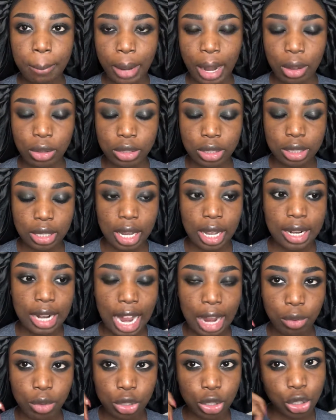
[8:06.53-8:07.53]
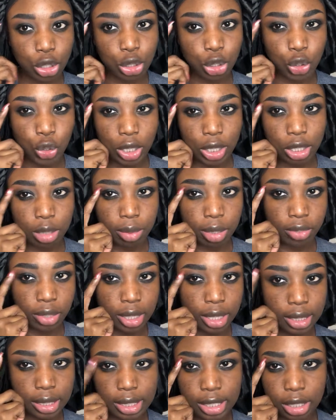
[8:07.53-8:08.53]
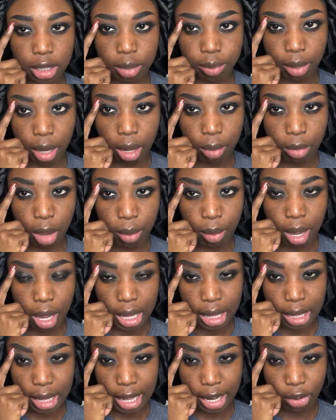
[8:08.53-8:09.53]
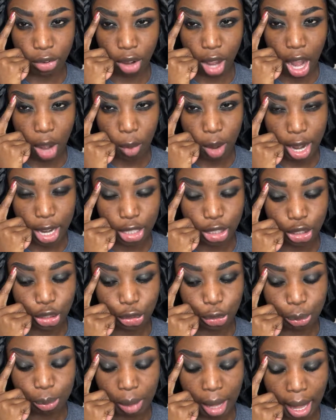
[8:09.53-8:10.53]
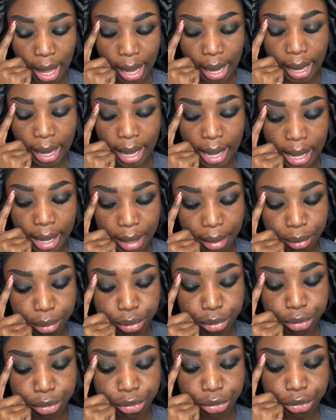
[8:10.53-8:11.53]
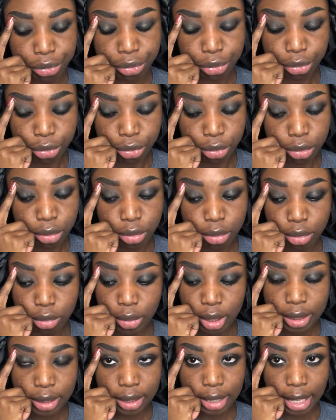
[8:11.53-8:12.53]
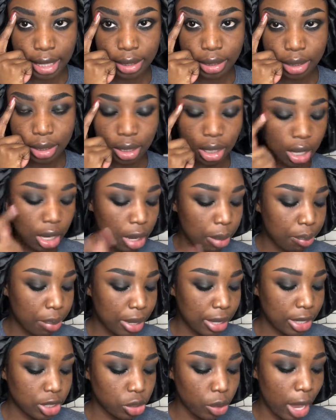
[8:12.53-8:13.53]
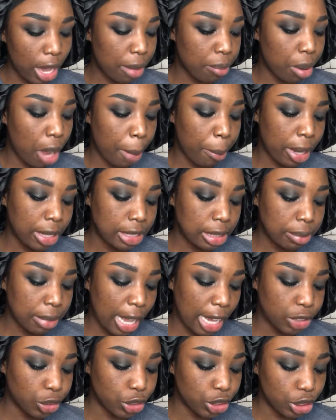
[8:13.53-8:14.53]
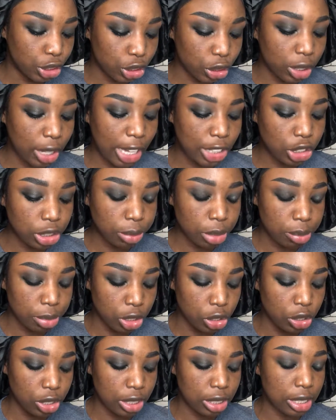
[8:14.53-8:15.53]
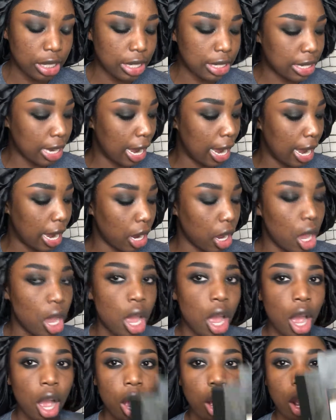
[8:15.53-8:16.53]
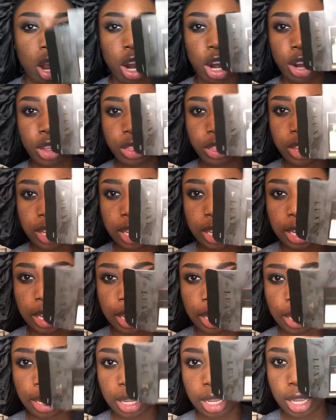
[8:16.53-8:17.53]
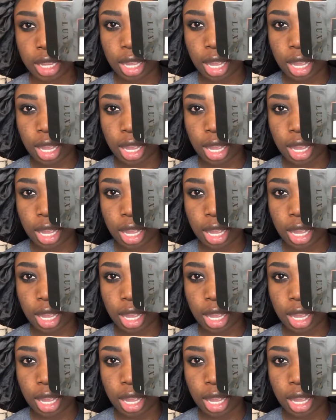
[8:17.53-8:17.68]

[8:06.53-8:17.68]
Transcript: brows done. I will do a little bit of a concealer brow moment later on when I do my skin. But let's go ahead and pop on some lashes. So the lashes I'm going to be using today are the